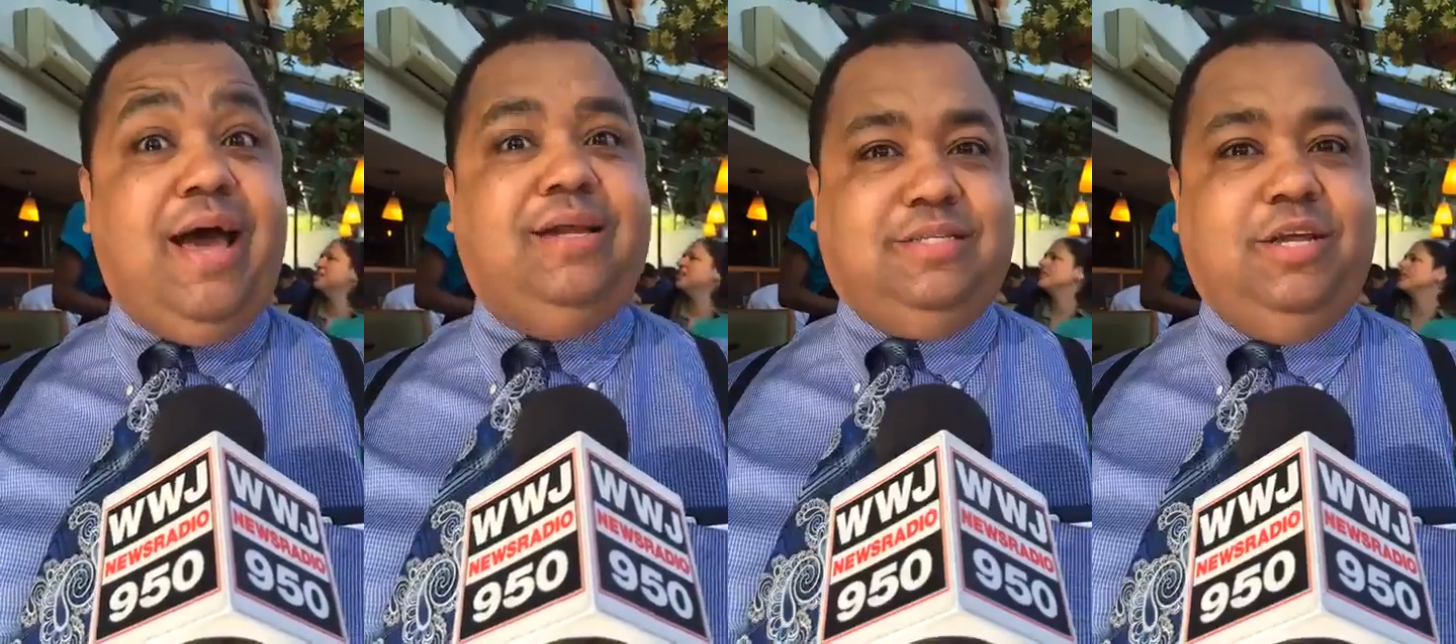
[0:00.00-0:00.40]

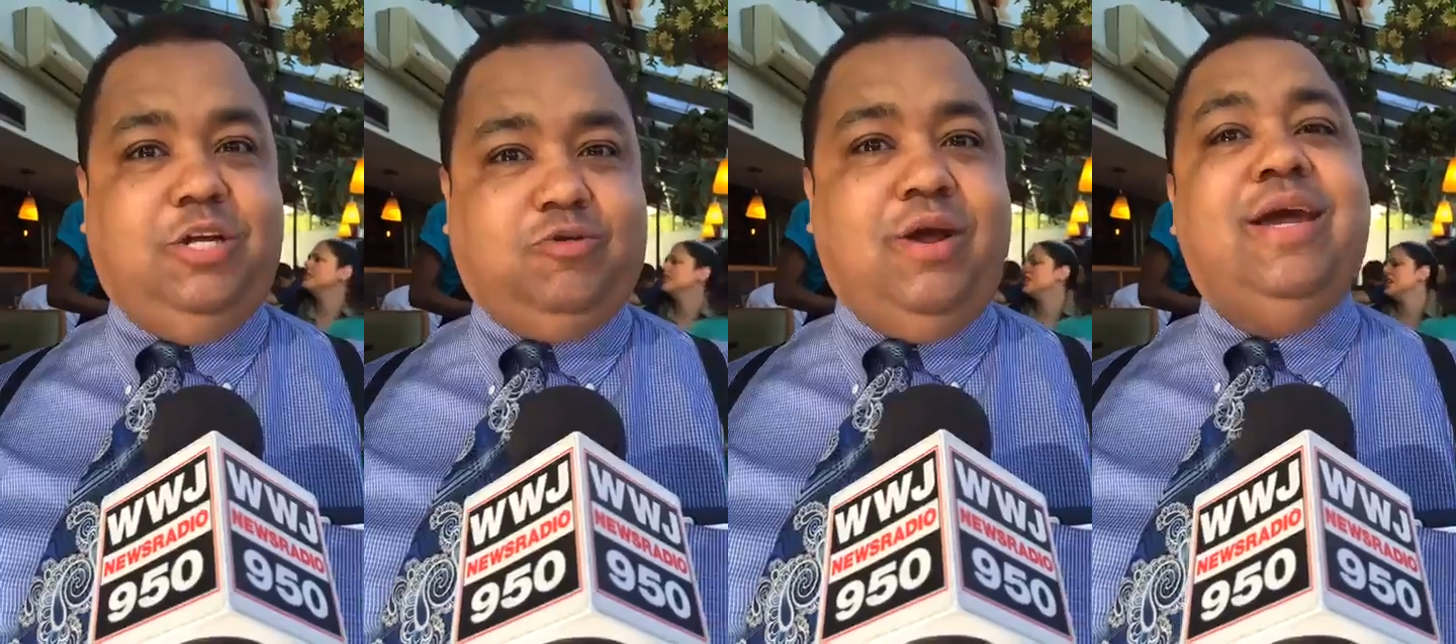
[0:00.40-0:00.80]
in the city
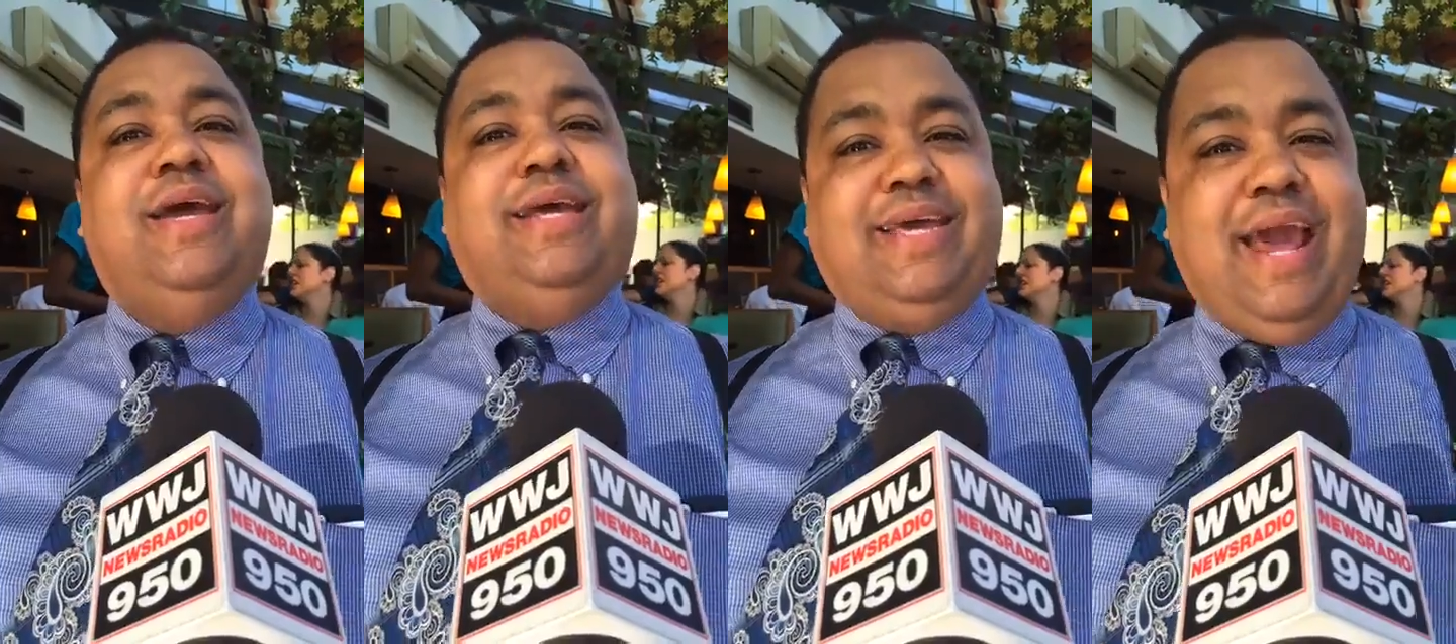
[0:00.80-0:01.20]
of Detroit
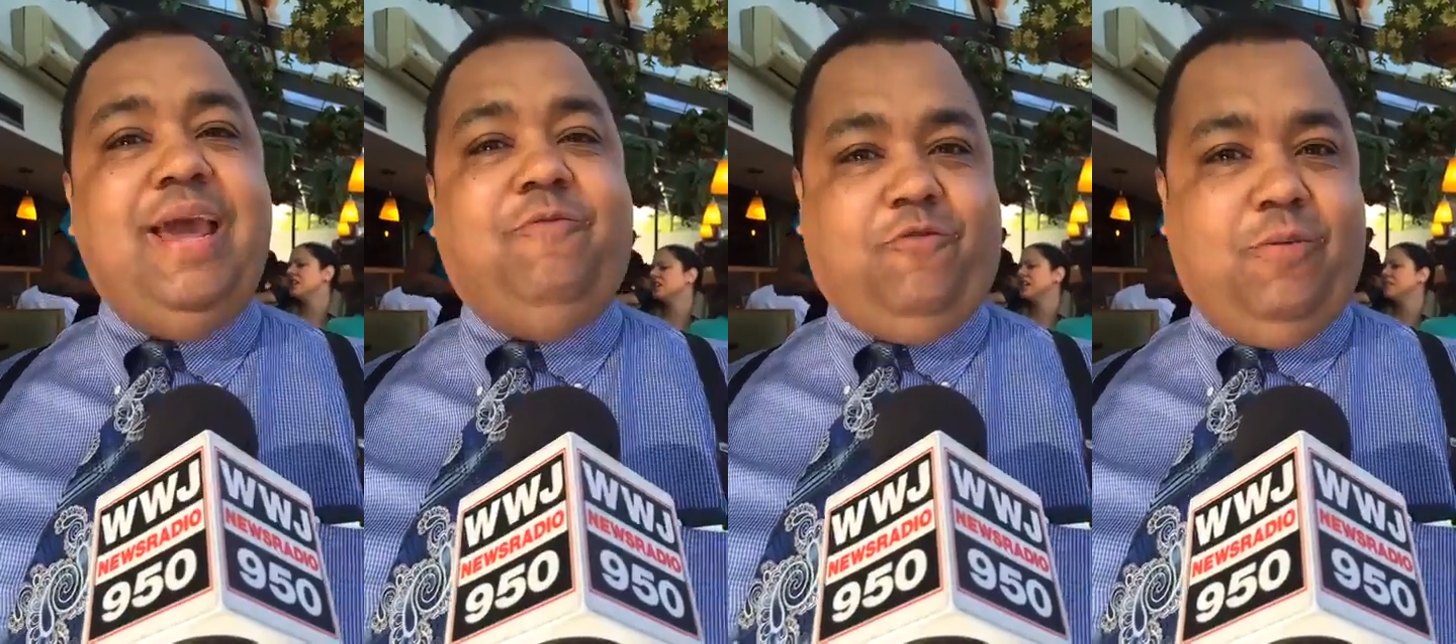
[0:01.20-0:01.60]

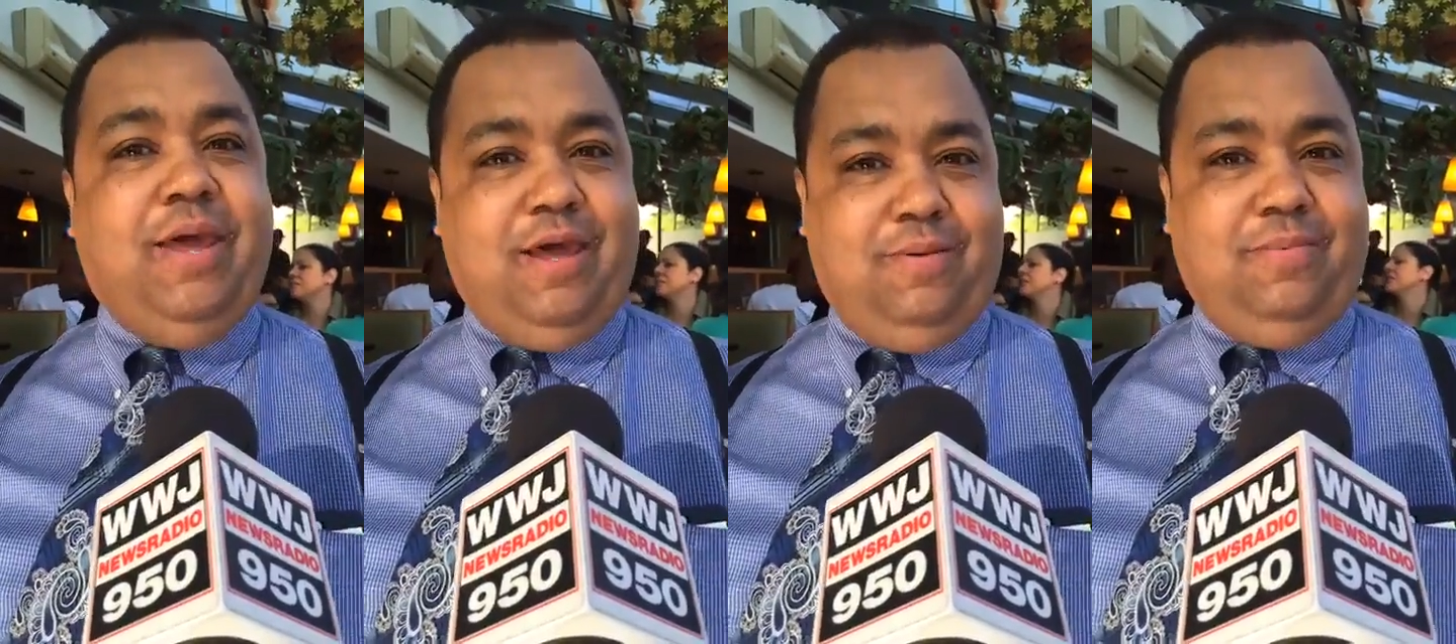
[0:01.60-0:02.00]
came from
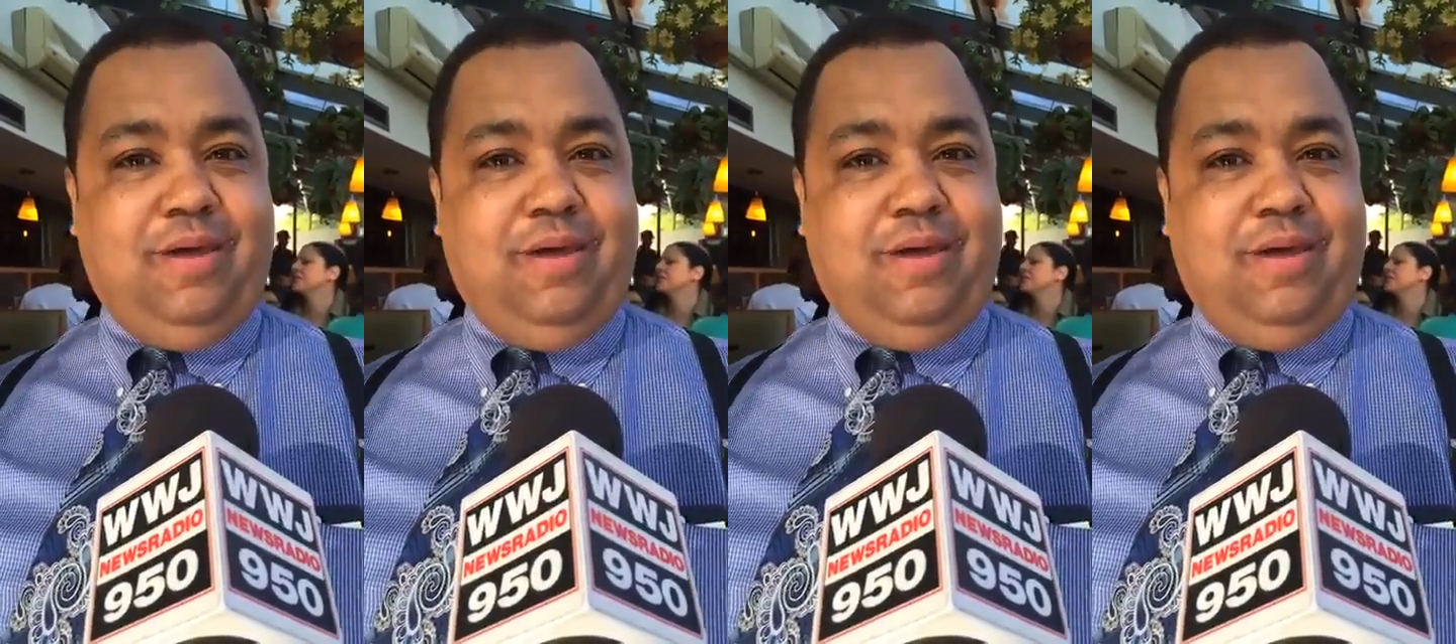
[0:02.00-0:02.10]
him.